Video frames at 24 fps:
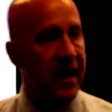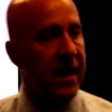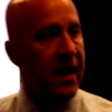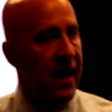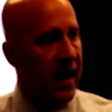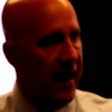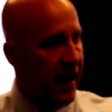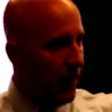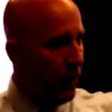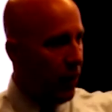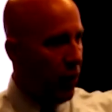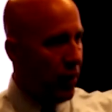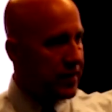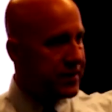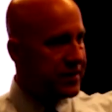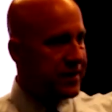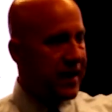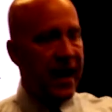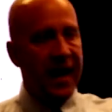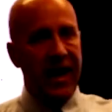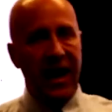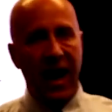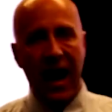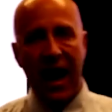And I'm always
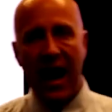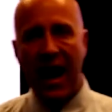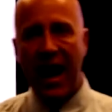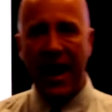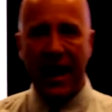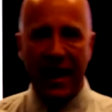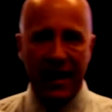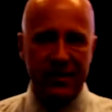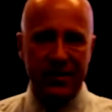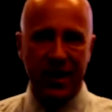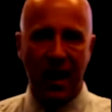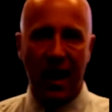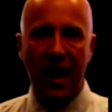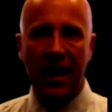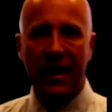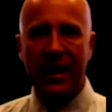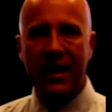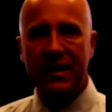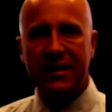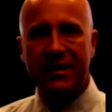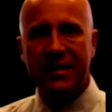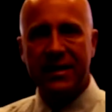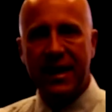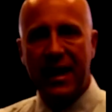saying hi and
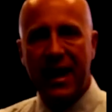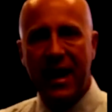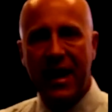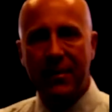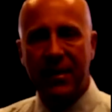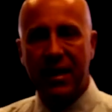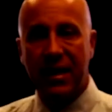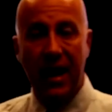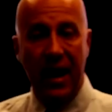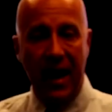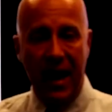talking to them.